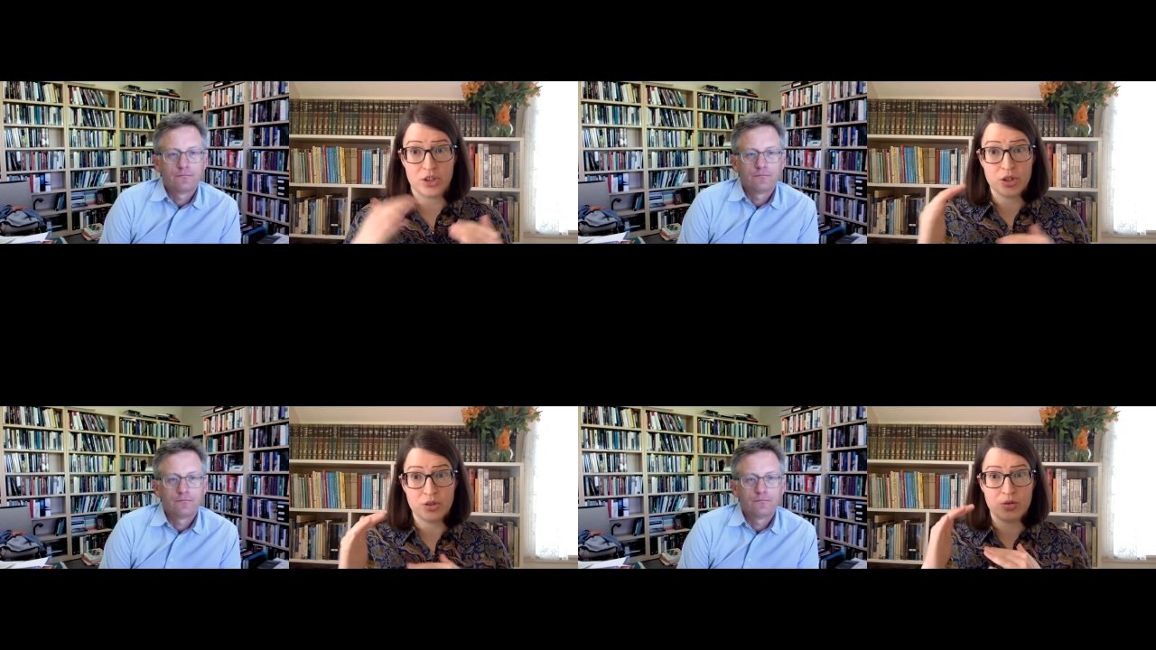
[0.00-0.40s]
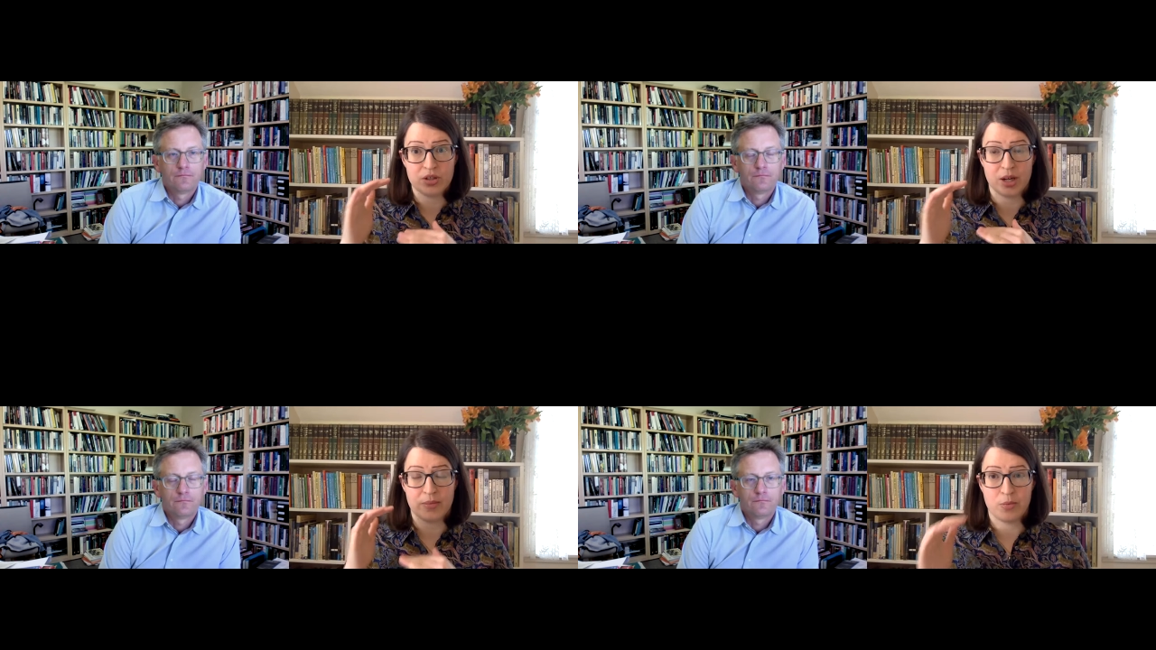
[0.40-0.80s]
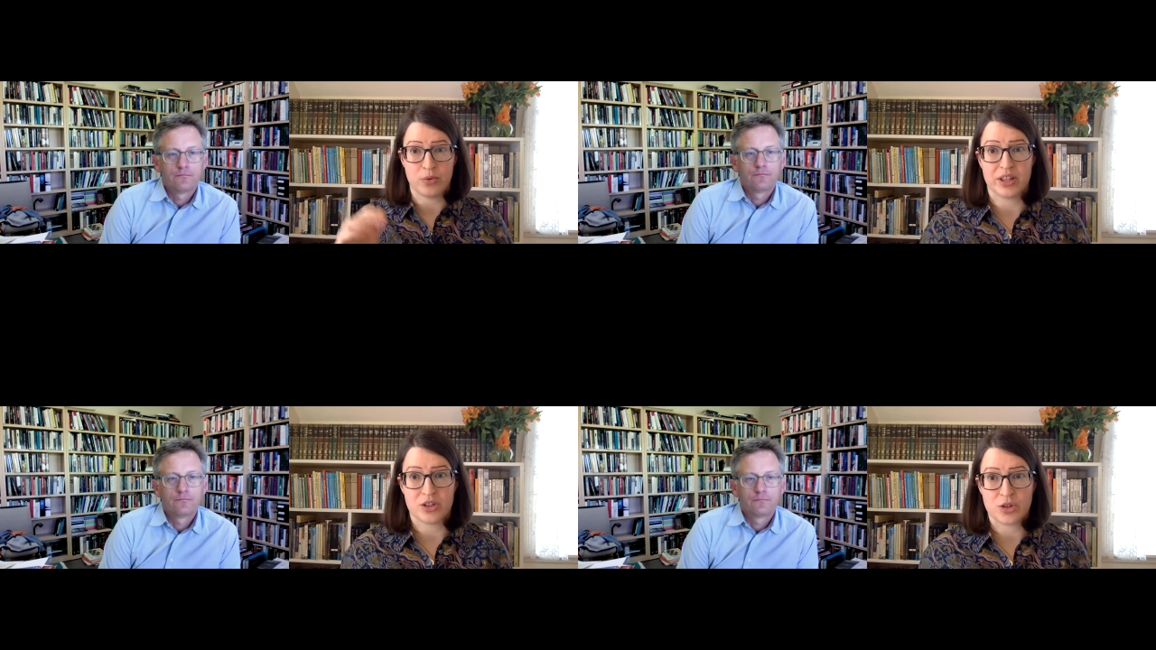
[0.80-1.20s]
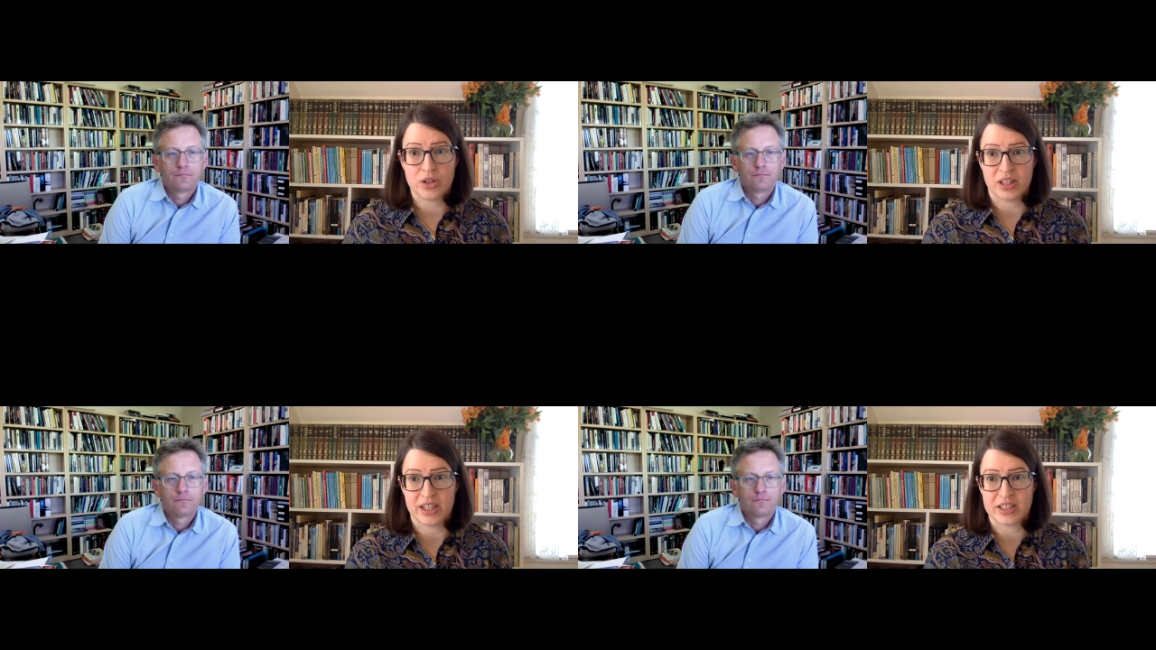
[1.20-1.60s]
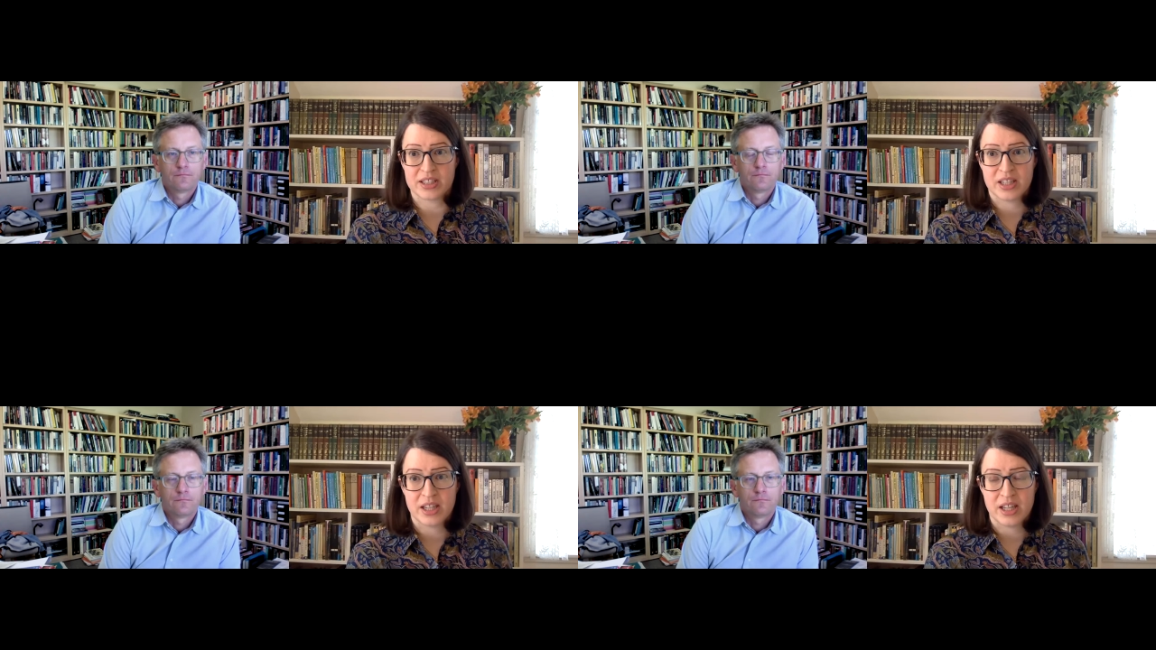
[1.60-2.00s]
Speaker 1: do come up with a short
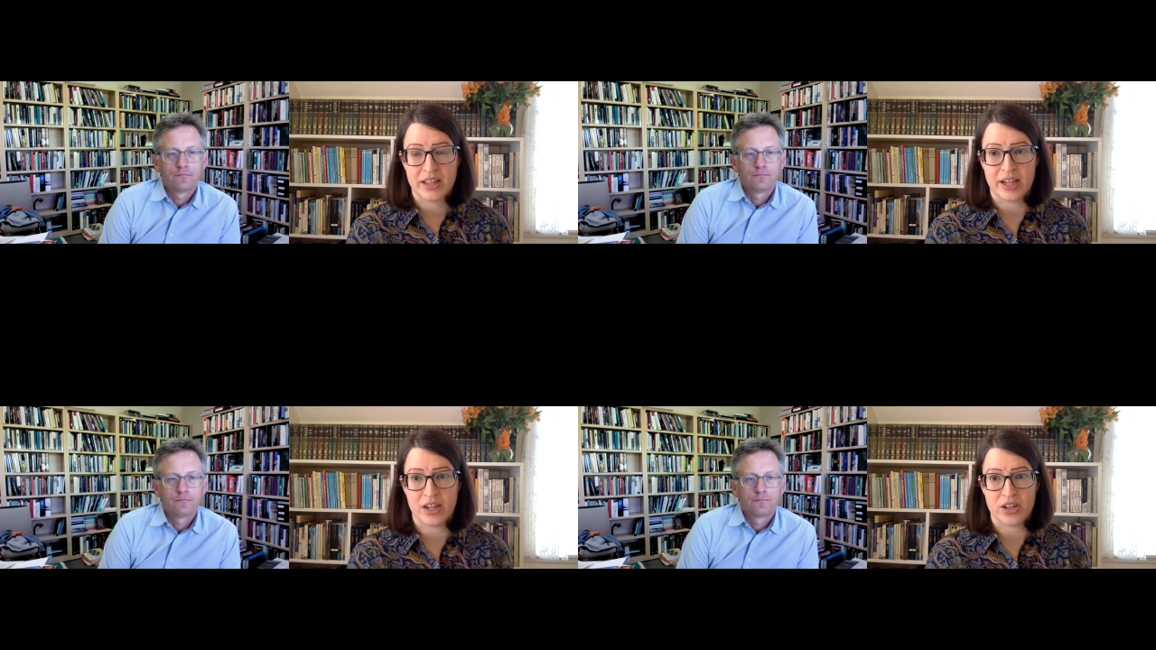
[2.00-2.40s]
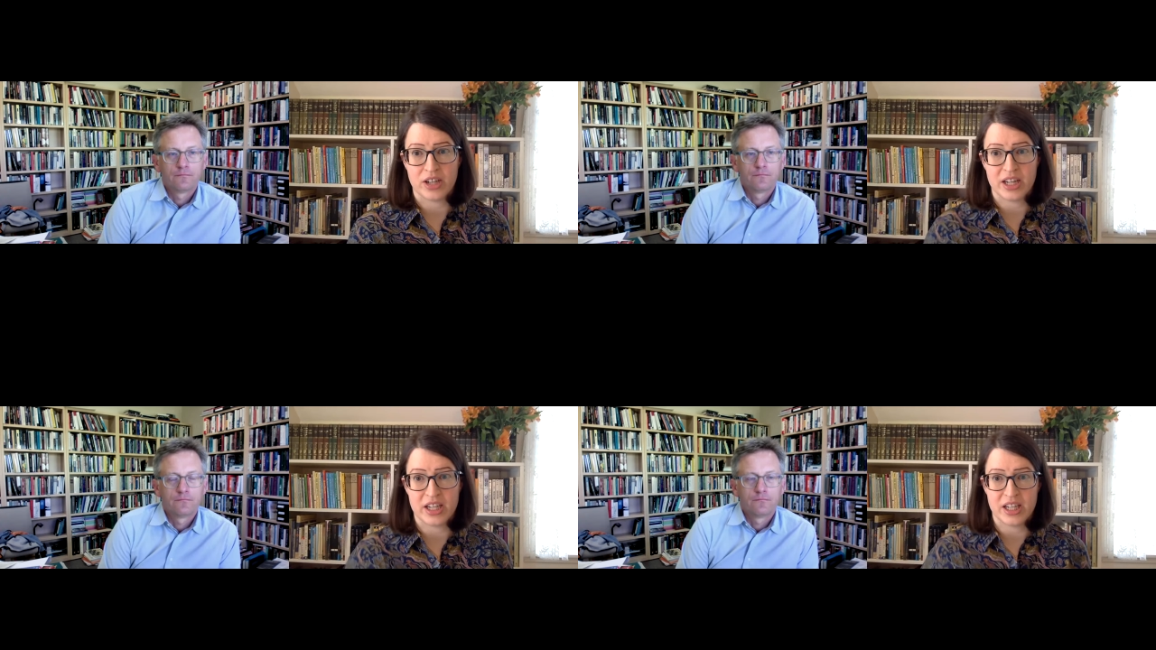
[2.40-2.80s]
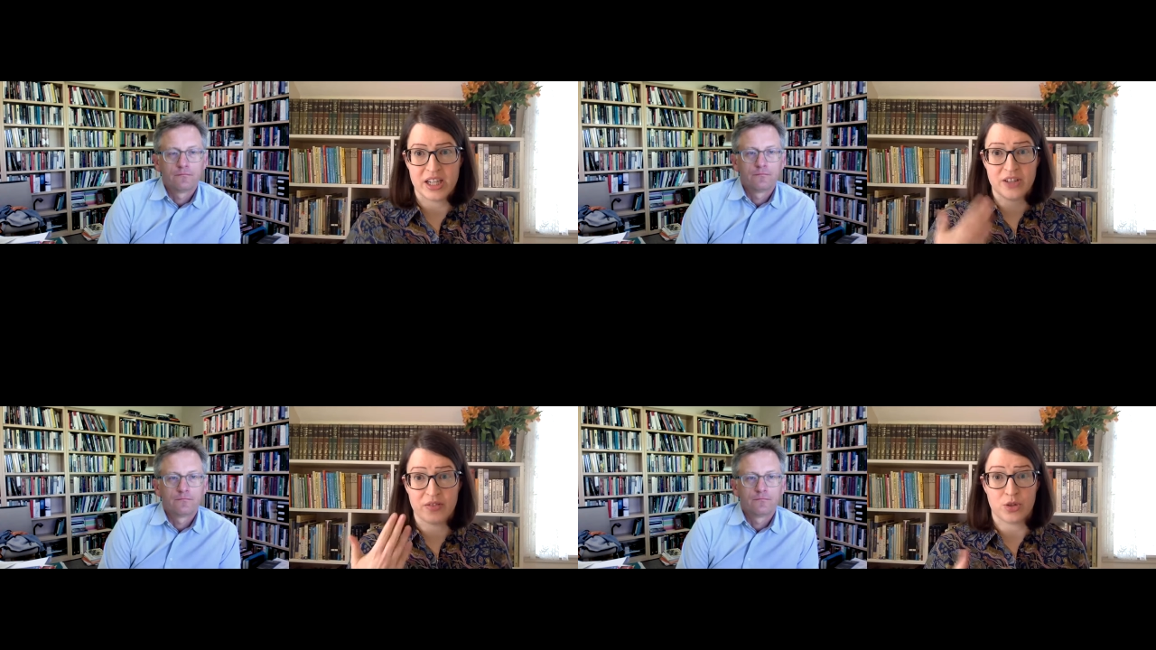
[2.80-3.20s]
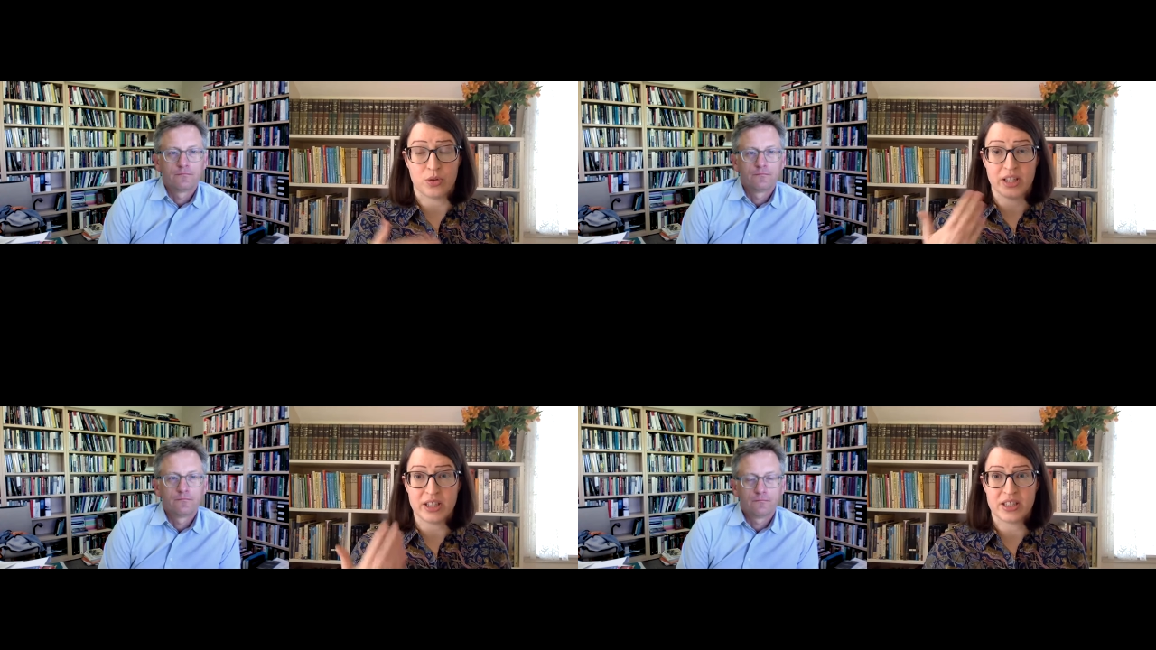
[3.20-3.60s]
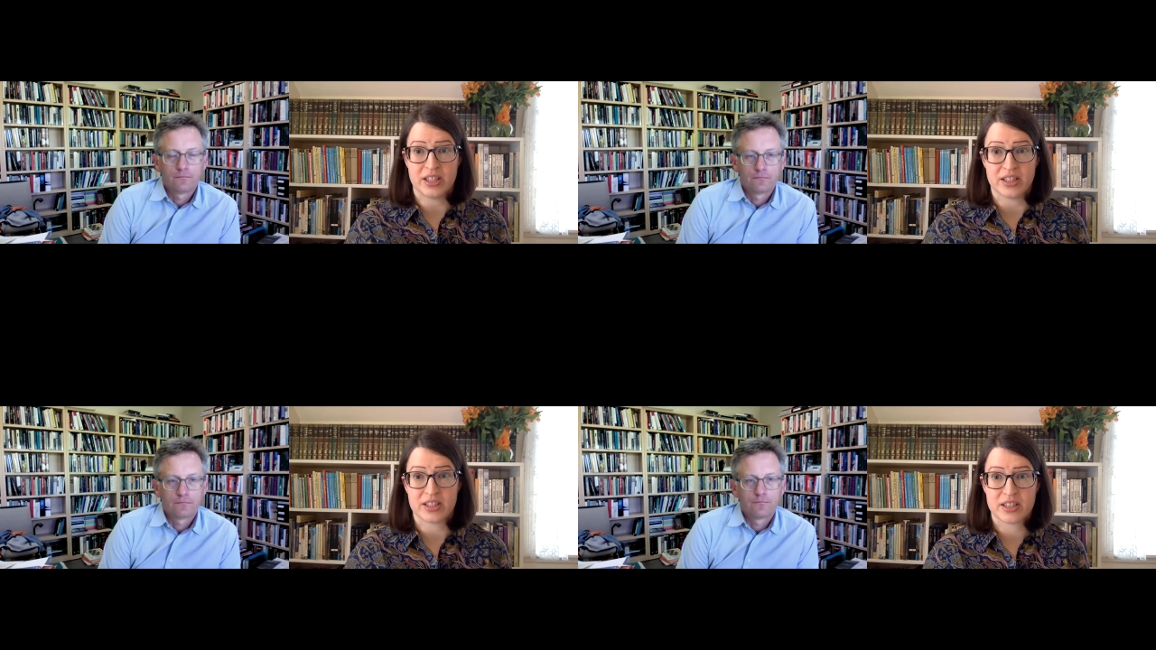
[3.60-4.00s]
list, that on any individual
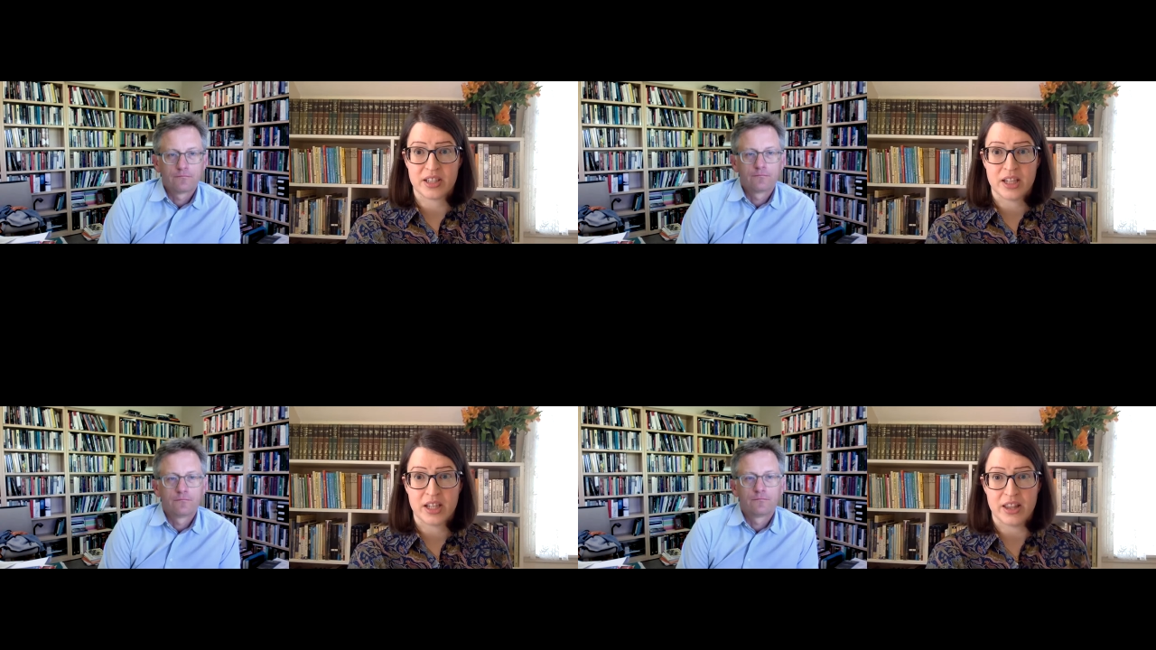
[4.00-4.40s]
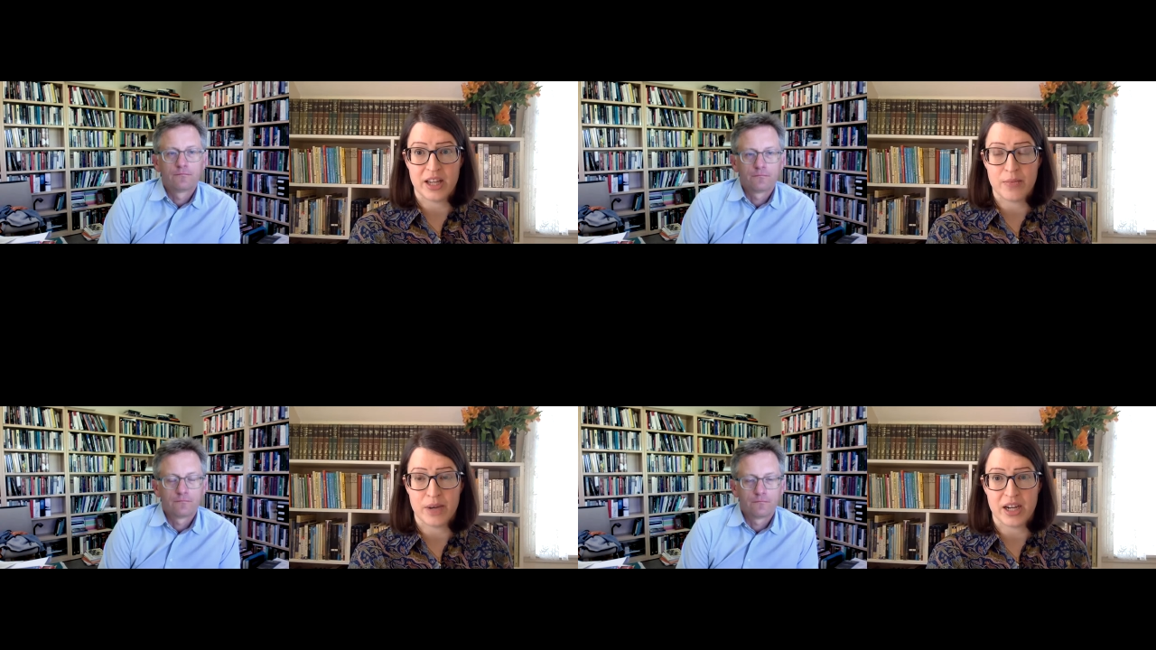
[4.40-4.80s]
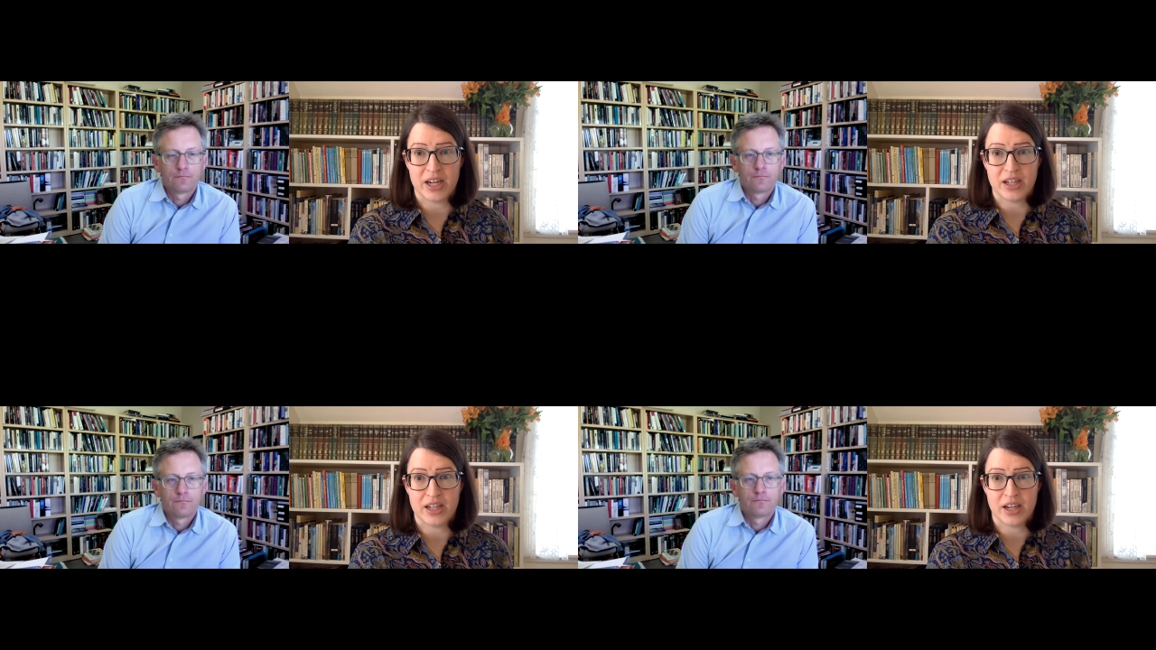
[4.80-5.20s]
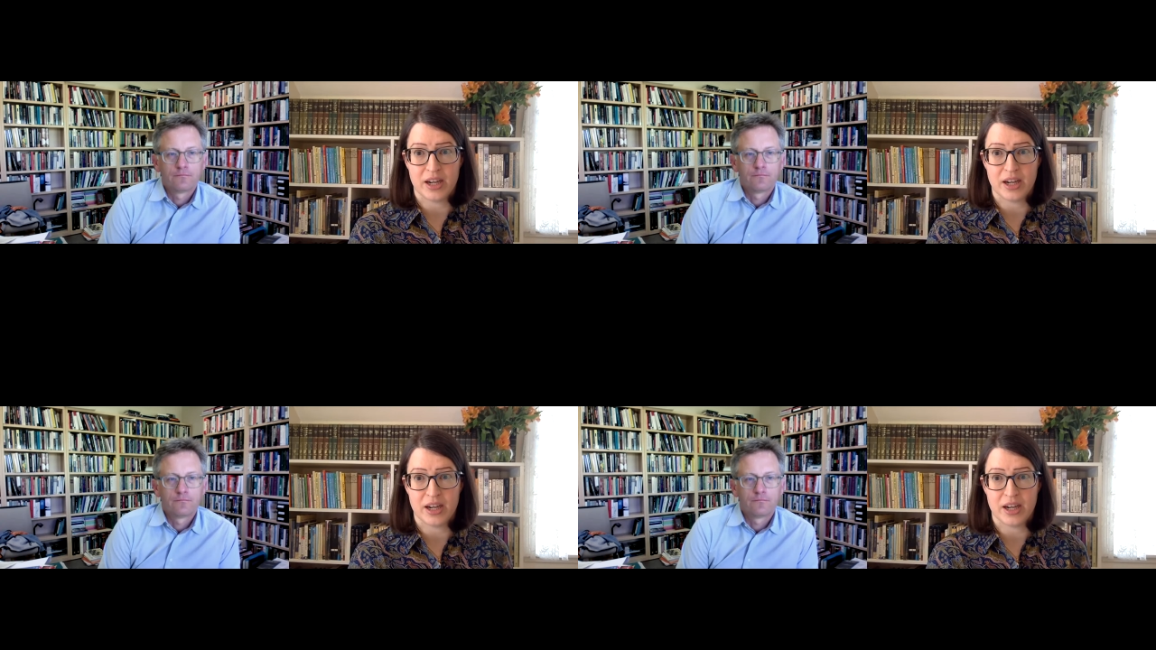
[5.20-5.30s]
instance, they might